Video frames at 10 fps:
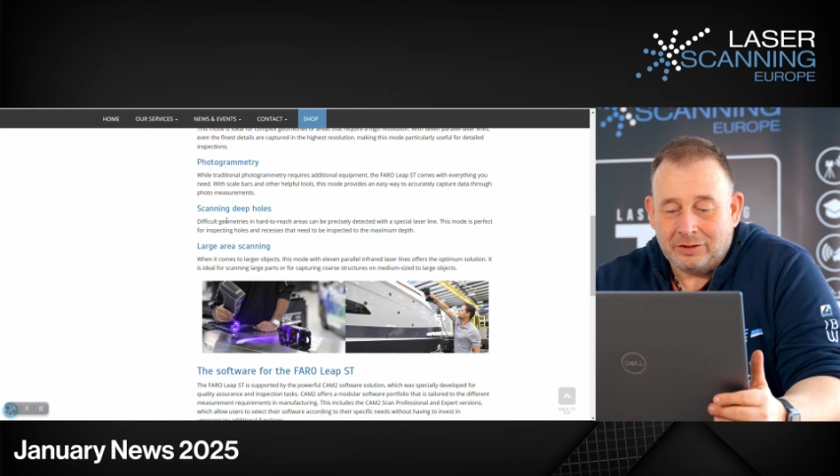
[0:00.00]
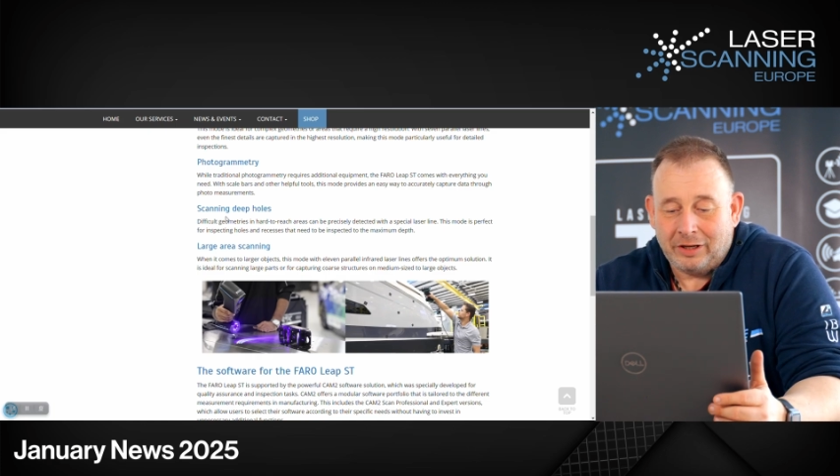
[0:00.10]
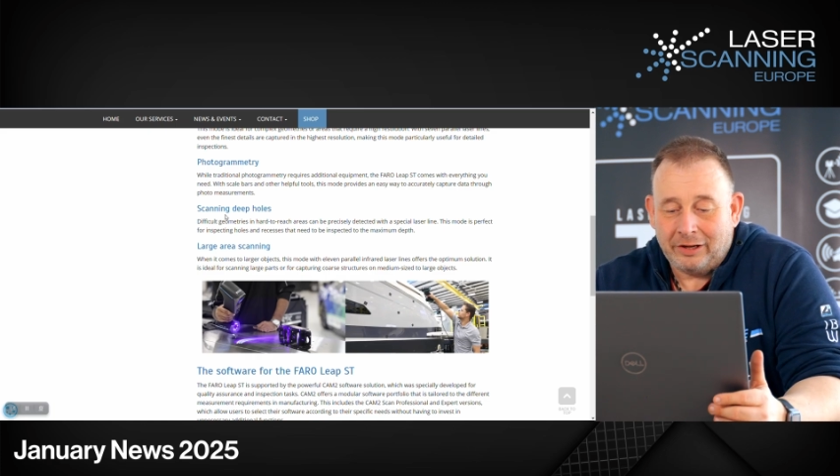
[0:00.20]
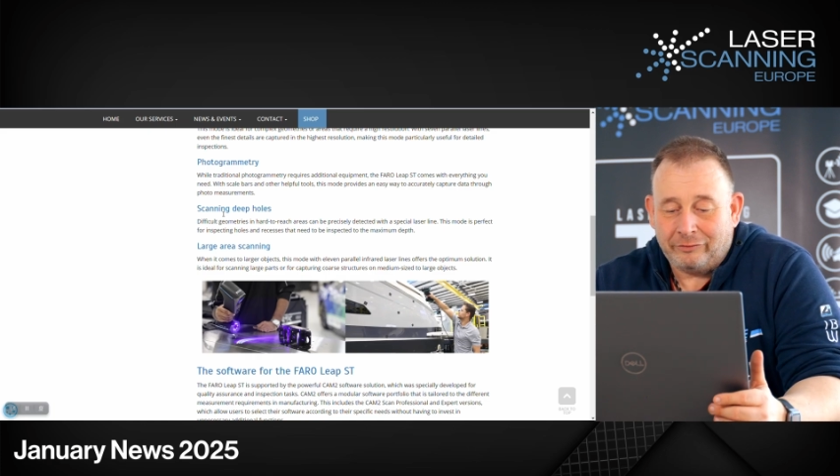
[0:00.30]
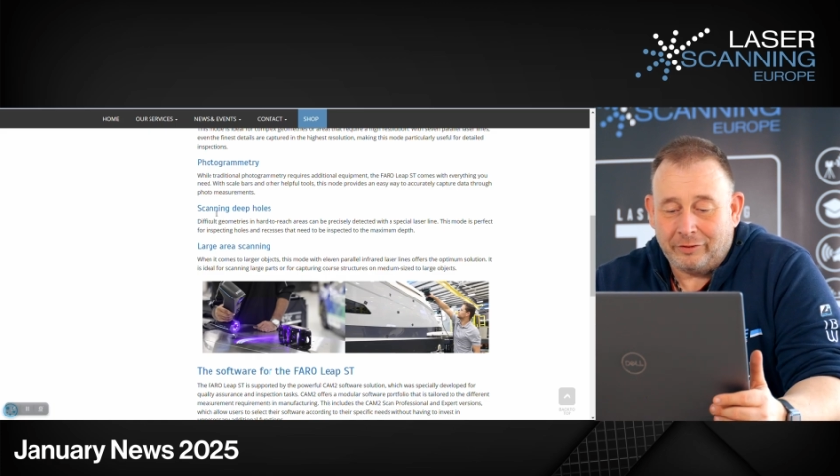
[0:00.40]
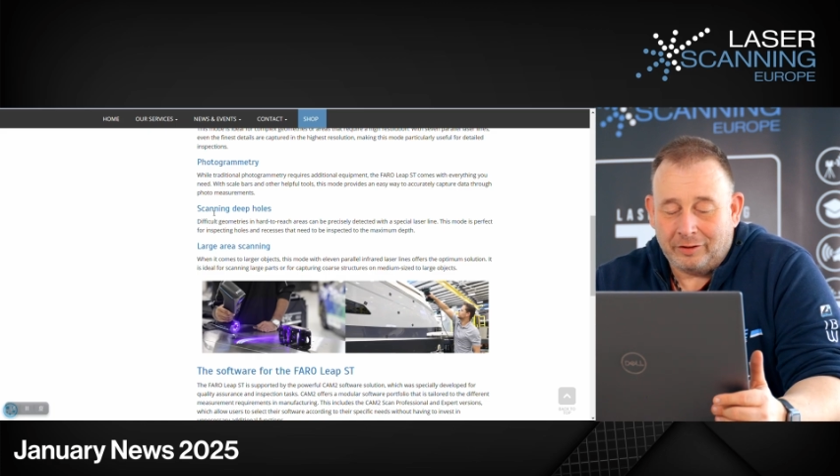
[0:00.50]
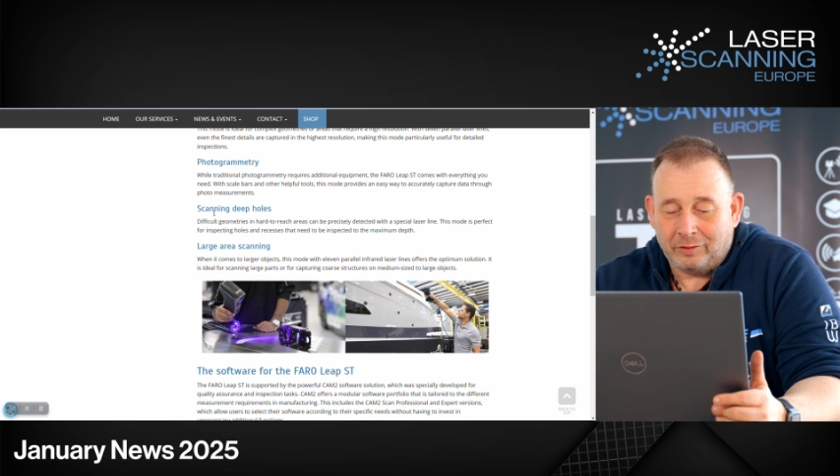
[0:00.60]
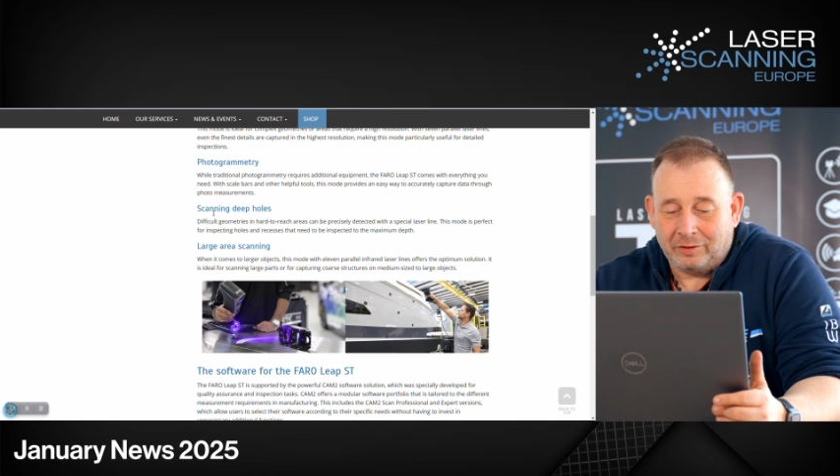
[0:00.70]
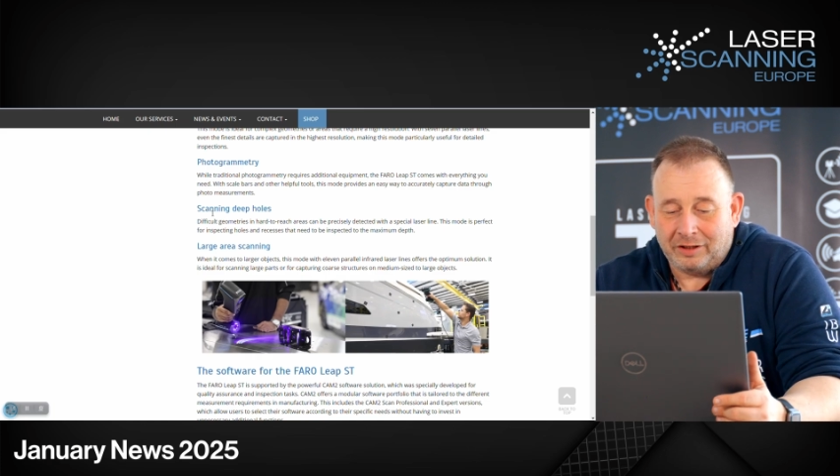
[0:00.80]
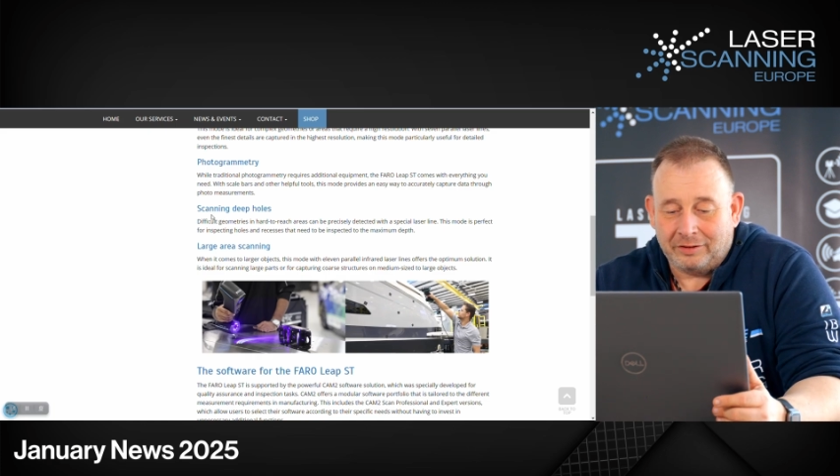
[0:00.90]
You have
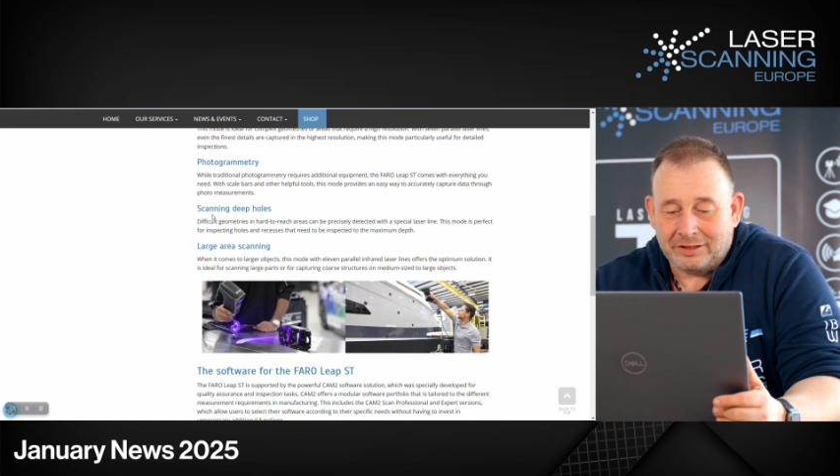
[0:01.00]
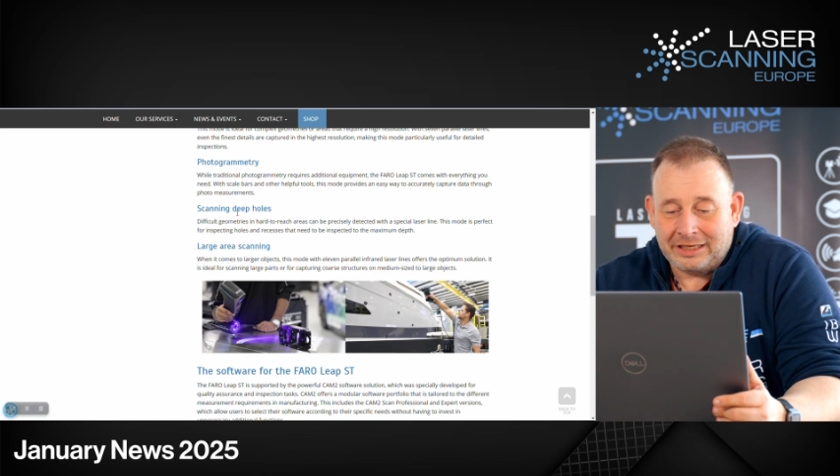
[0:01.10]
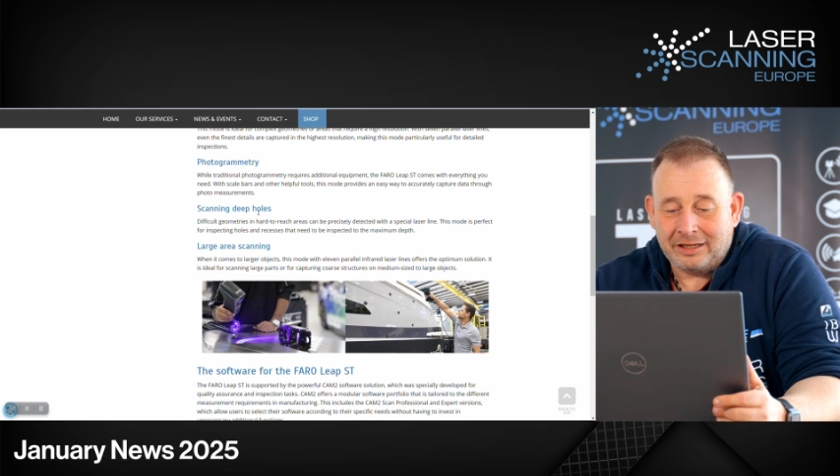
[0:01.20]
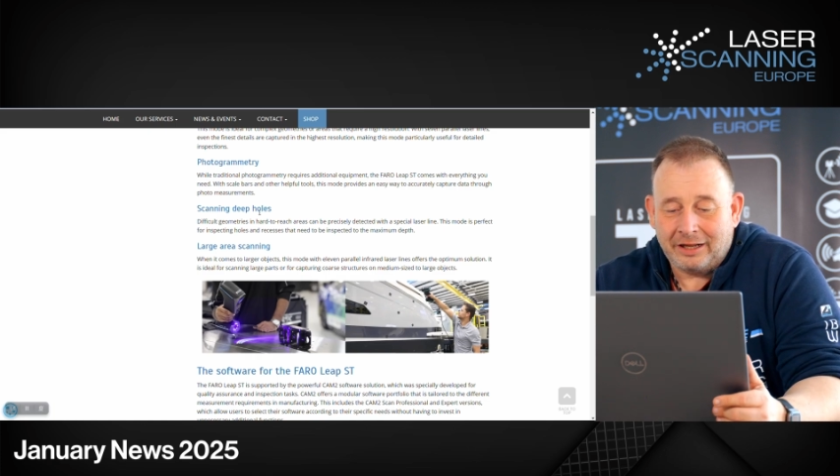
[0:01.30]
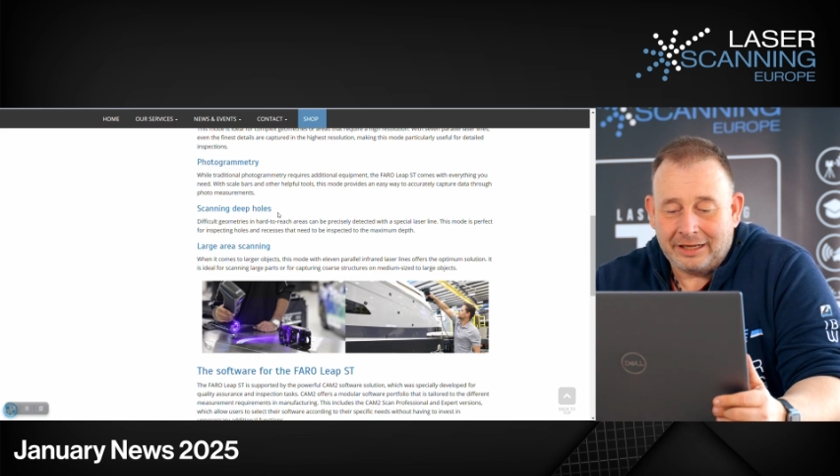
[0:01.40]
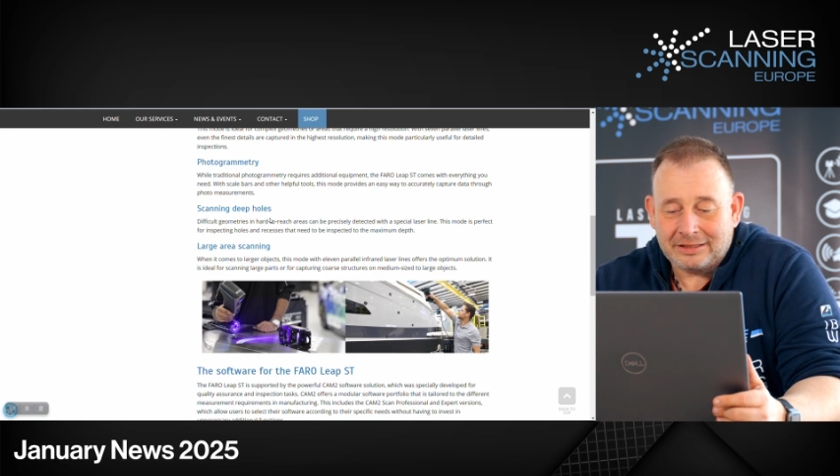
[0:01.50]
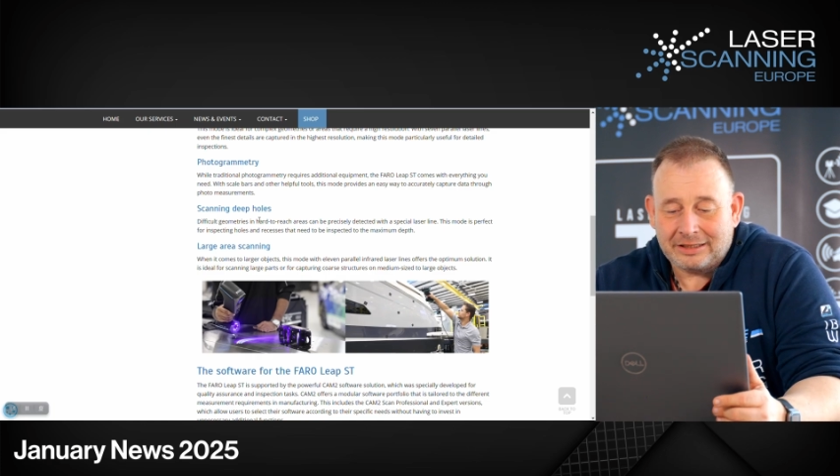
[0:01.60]
a single line